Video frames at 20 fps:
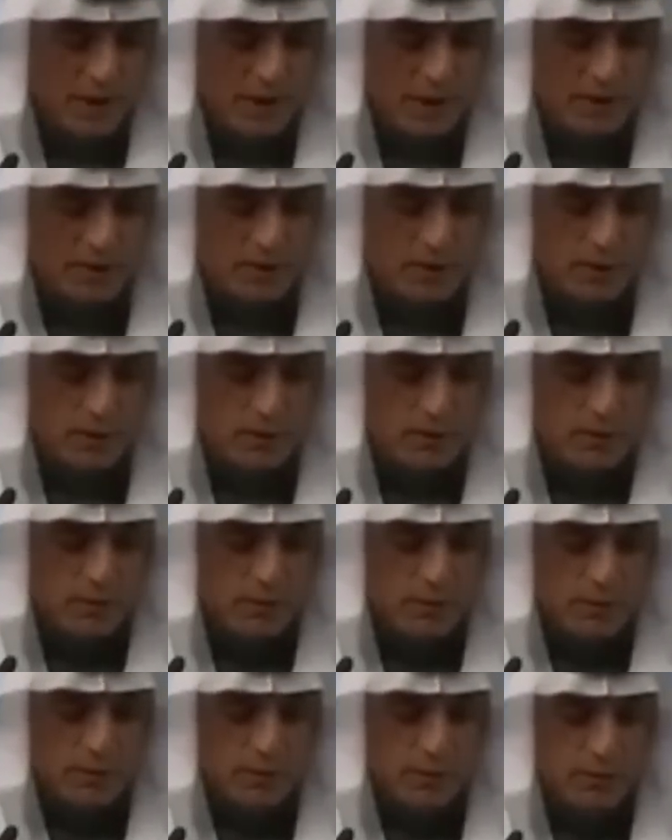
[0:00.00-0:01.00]
has
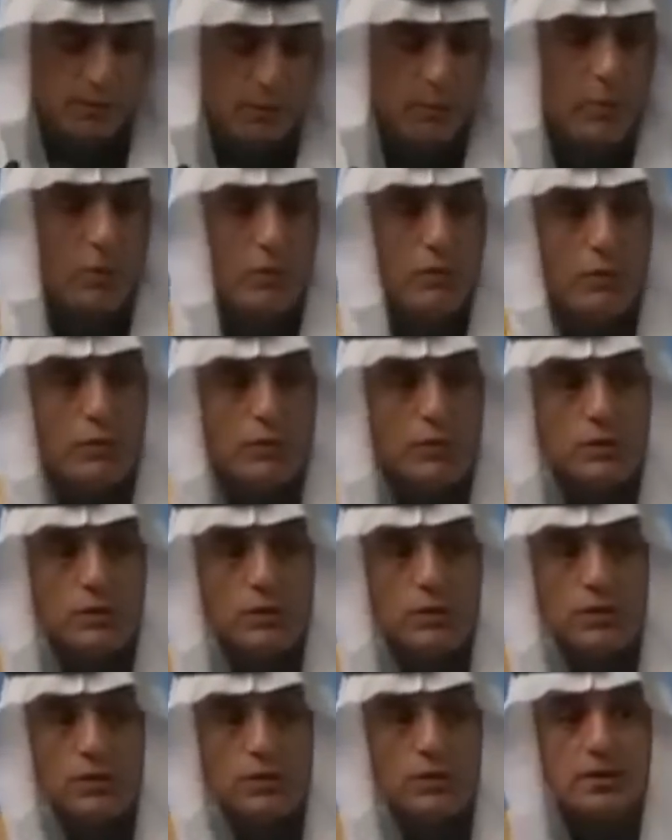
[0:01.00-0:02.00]

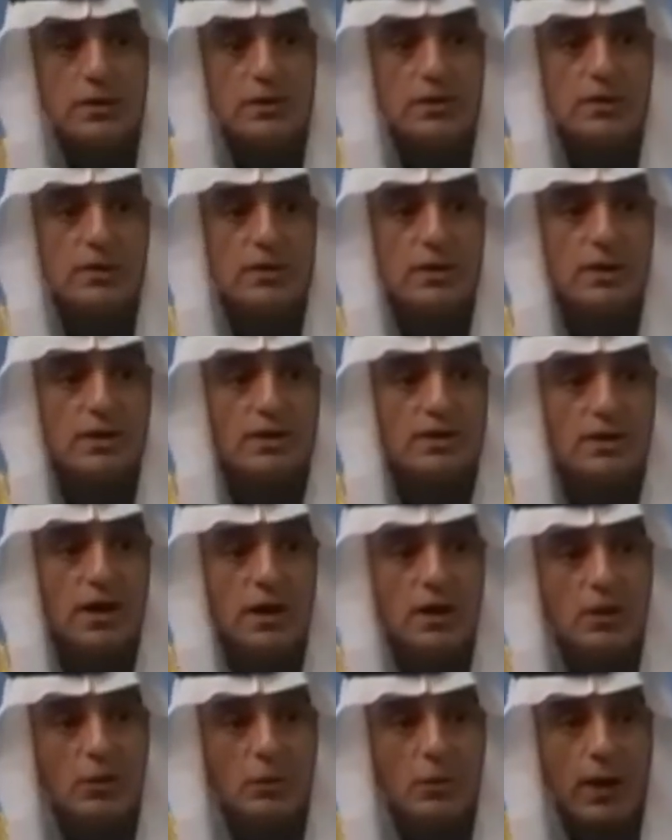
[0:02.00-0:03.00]
perverts and
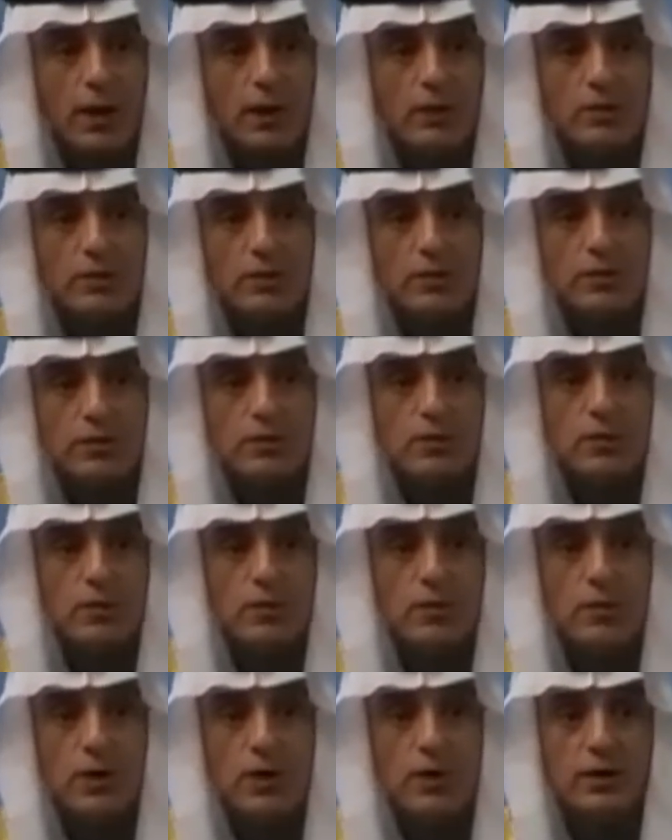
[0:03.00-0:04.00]
psychopaths
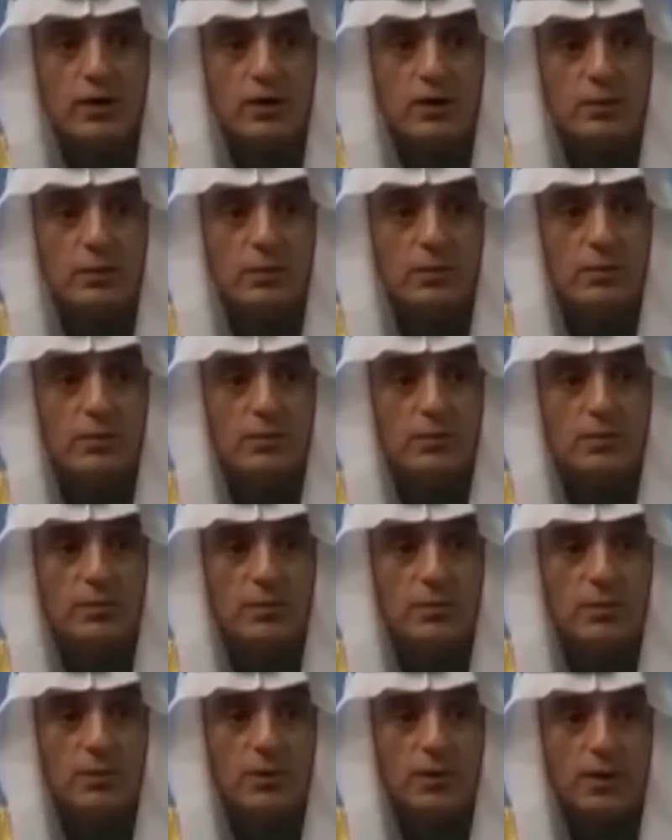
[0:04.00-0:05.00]
who try to
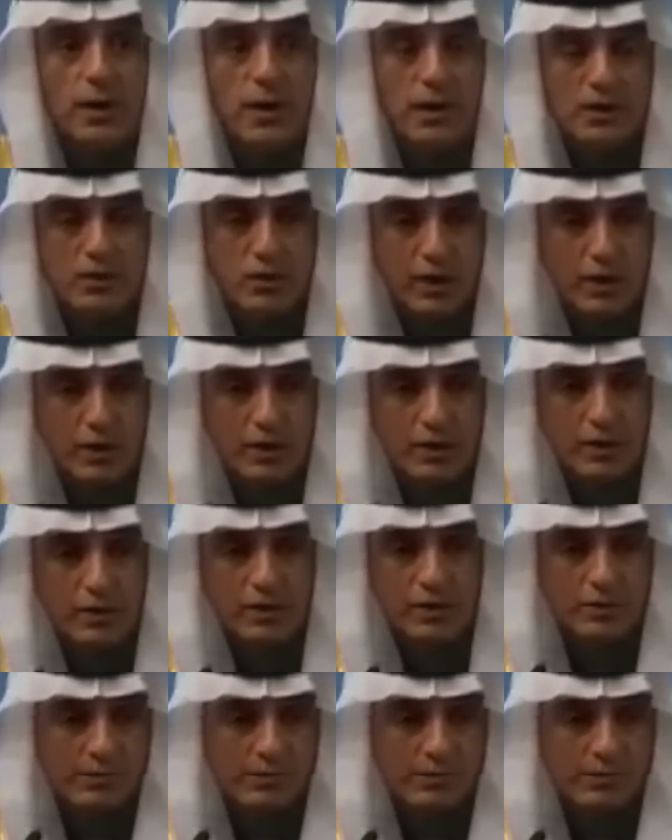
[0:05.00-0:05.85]
hijack